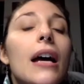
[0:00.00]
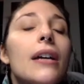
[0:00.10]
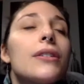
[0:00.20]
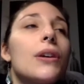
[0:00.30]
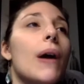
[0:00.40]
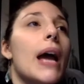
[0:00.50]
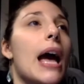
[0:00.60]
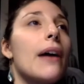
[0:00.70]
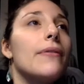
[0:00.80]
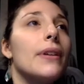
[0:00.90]
so I
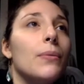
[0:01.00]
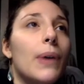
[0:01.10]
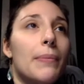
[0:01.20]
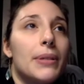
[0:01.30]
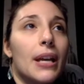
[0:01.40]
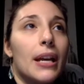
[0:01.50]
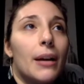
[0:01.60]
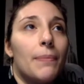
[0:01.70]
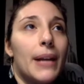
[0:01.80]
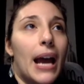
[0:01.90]
have a website
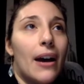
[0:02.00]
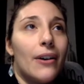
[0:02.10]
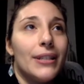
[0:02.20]
up now.